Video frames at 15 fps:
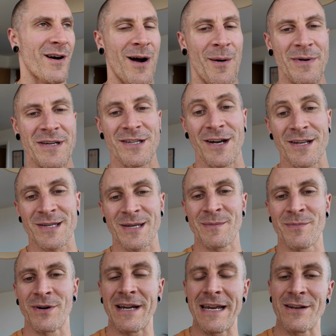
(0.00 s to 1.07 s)
can't be
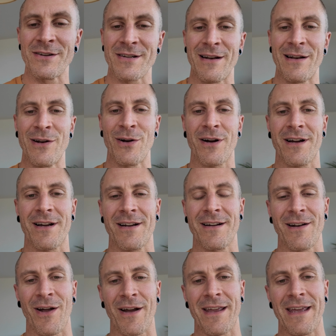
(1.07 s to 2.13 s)
certain, but it doesn't look
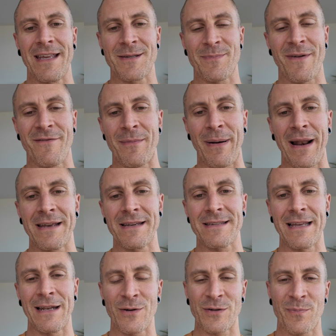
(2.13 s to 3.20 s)
like it's been
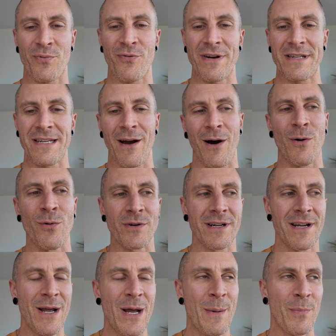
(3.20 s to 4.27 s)
replaced. It looks pretty old.
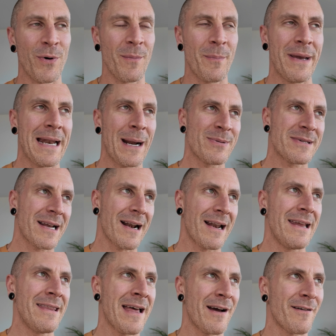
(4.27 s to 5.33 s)
But being able to
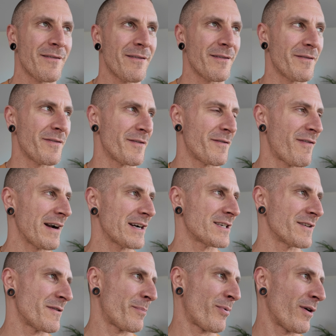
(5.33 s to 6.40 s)
clean that for a
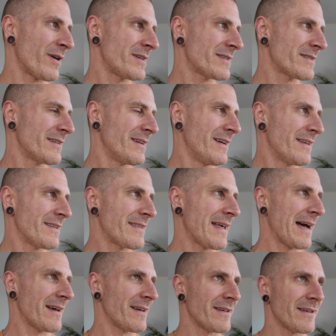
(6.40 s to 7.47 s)
fraction of the price,
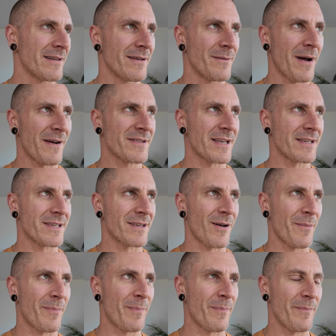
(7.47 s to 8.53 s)
that MAF
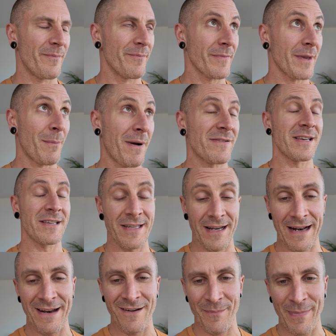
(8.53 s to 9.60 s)
sensor
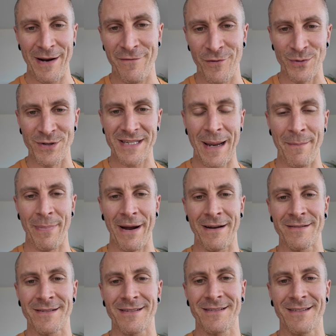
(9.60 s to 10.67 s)
cleaner I paid for was
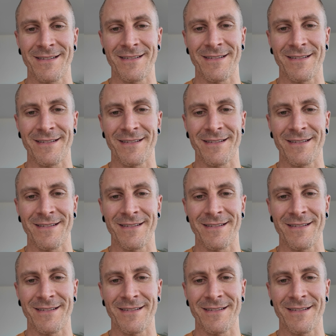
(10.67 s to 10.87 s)
£10,